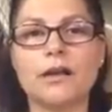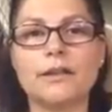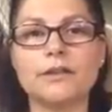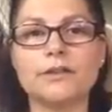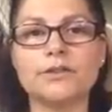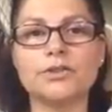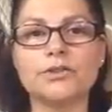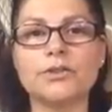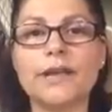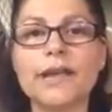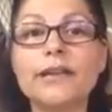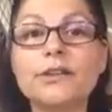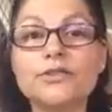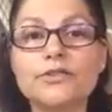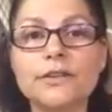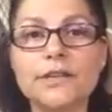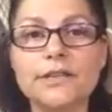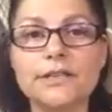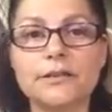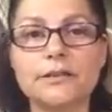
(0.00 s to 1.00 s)
get
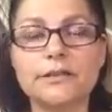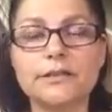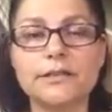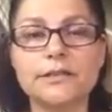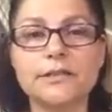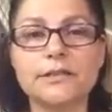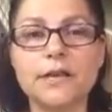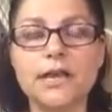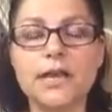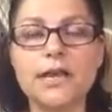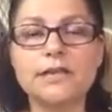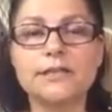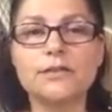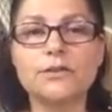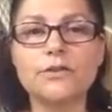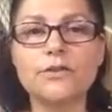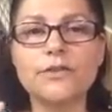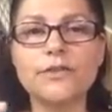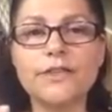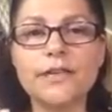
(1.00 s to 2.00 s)
results. So
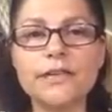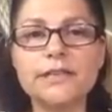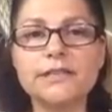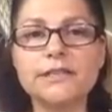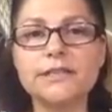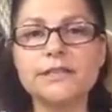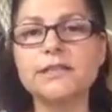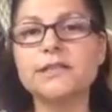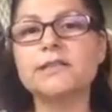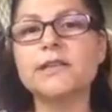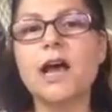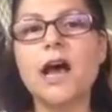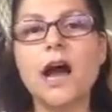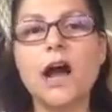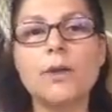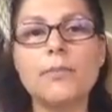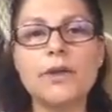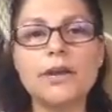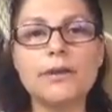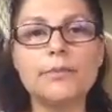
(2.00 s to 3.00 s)
this is how
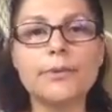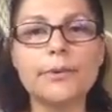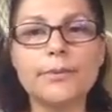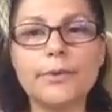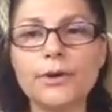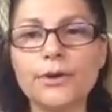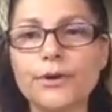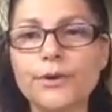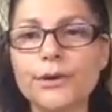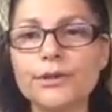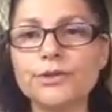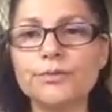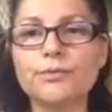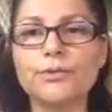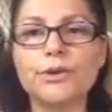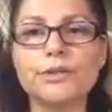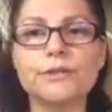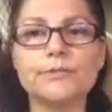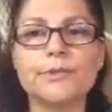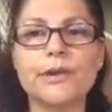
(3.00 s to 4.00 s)
many people are going to
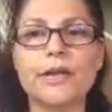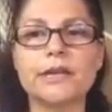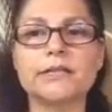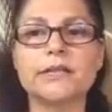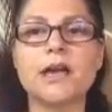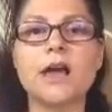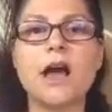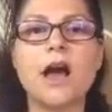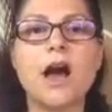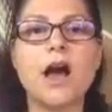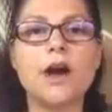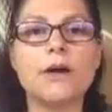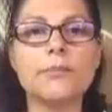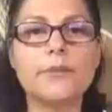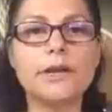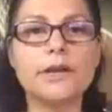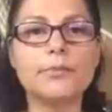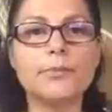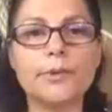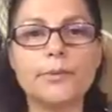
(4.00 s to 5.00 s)
prospect, how many
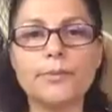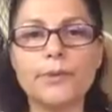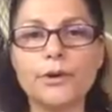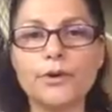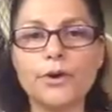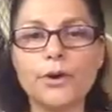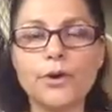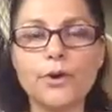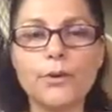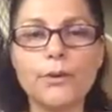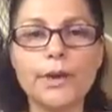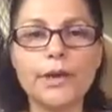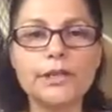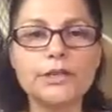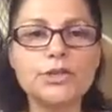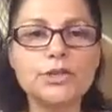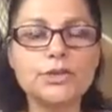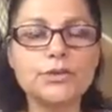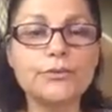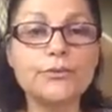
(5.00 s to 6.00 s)
people you're going
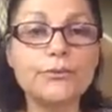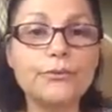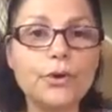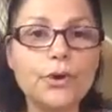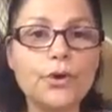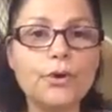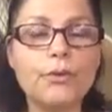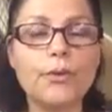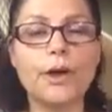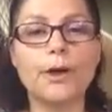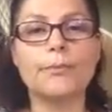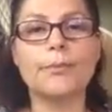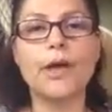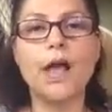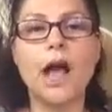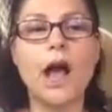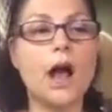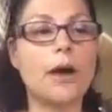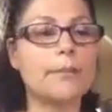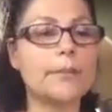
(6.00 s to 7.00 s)
to follow up,
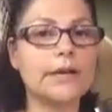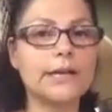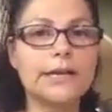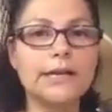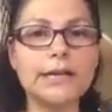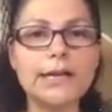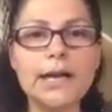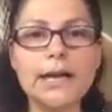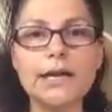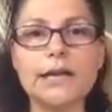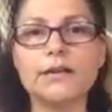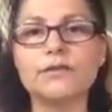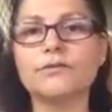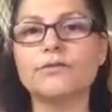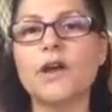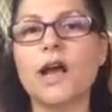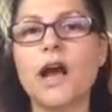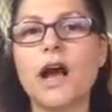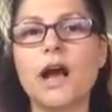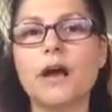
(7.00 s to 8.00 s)
how many live,
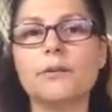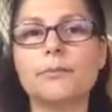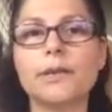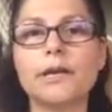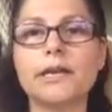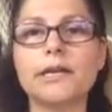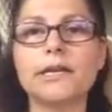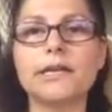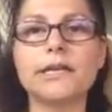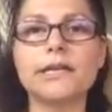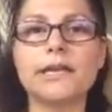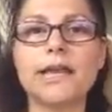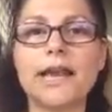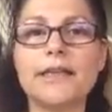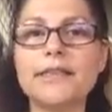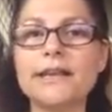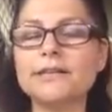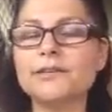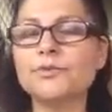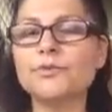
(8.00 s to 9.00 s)
and
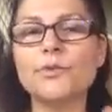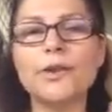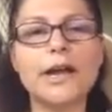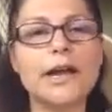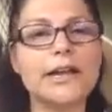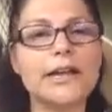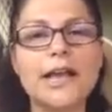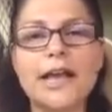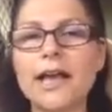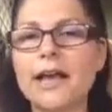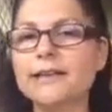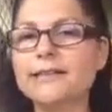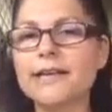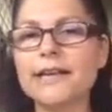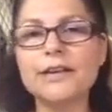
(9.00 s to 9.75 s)
that's why I tell you, I